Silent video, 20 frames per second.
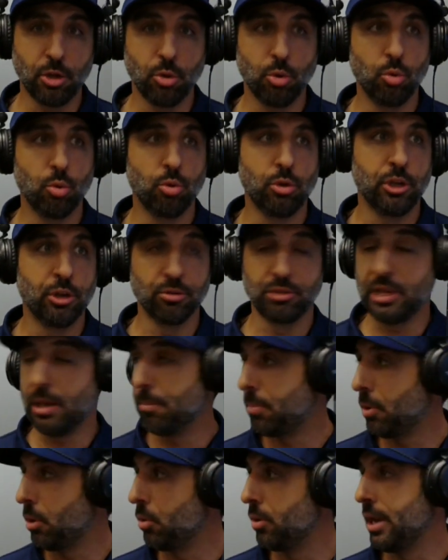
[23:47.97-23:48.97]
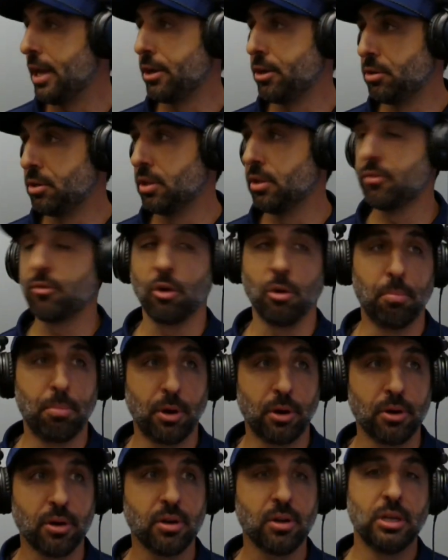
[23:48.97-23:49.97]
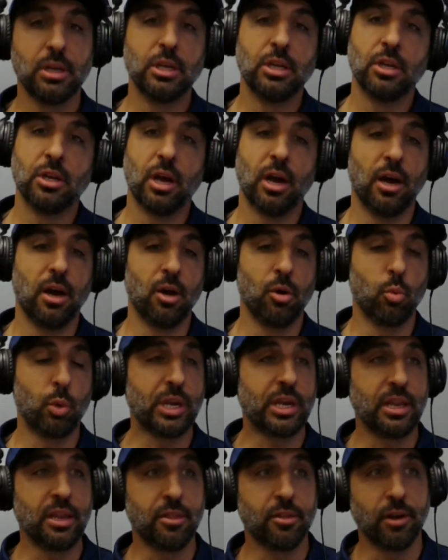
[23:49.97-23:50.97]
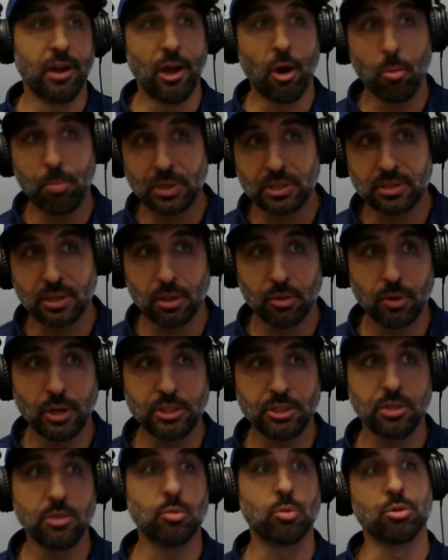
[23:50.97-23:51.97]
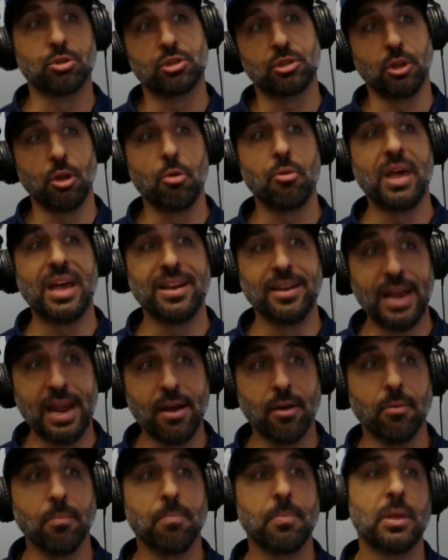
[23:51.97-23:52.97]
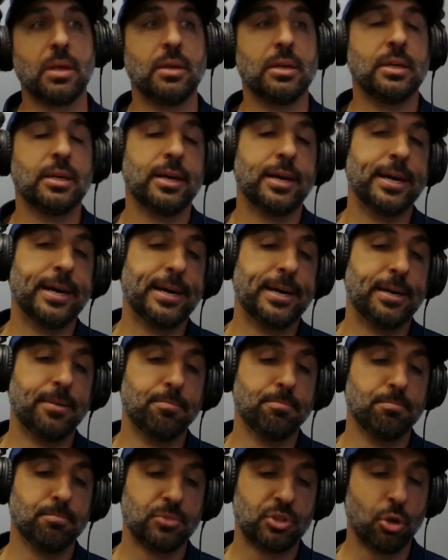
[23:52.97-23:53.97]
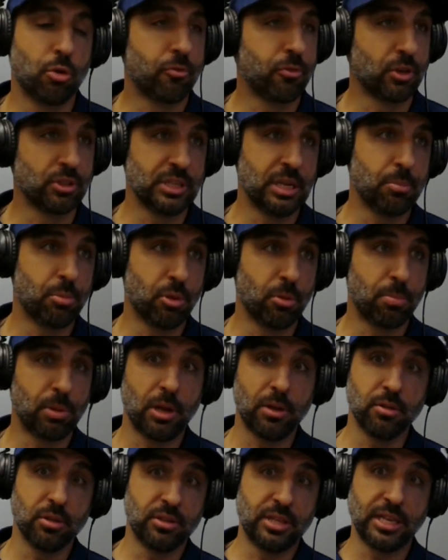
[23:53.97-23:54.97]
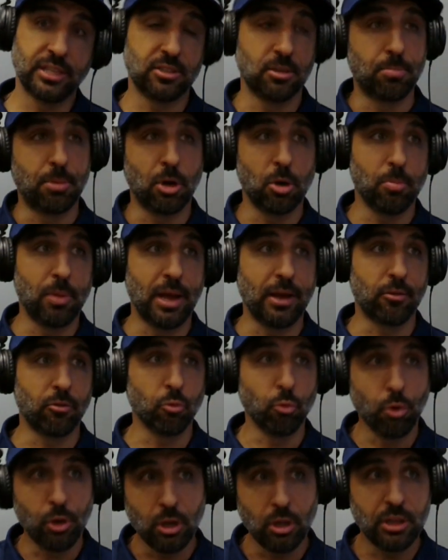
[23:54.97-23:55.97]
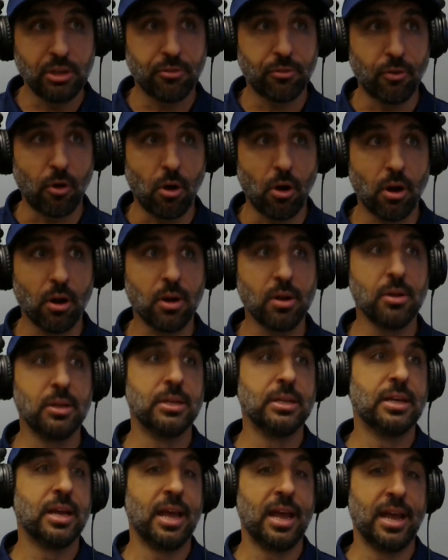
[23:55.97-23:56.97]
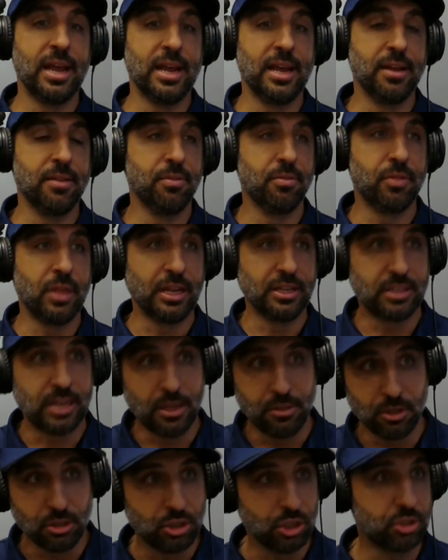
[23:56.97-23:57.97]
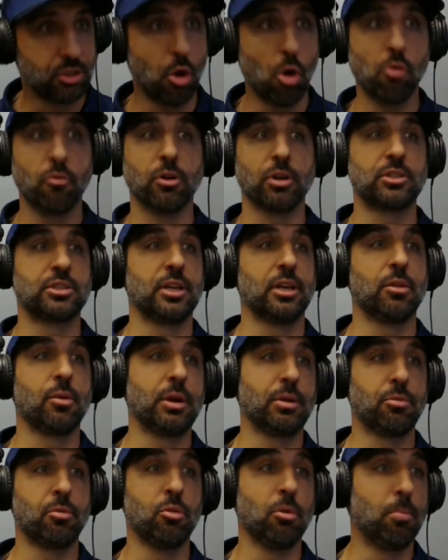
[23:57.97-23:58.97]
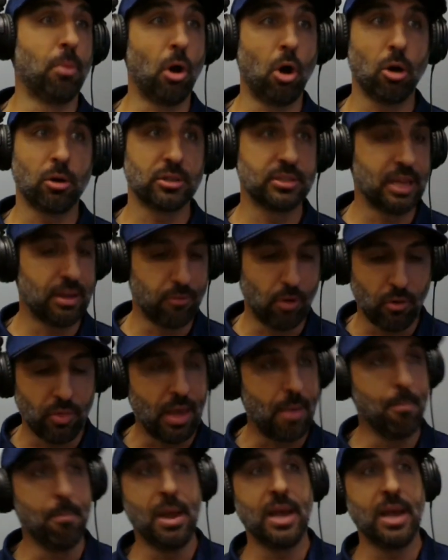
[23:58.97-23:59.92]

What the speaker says: your tempo and how you deliver a putter, we can either help acceleration or slow that down. So for example, the player that takes the putter back really far and they tend to just over accelerate through the ball because they have all that mass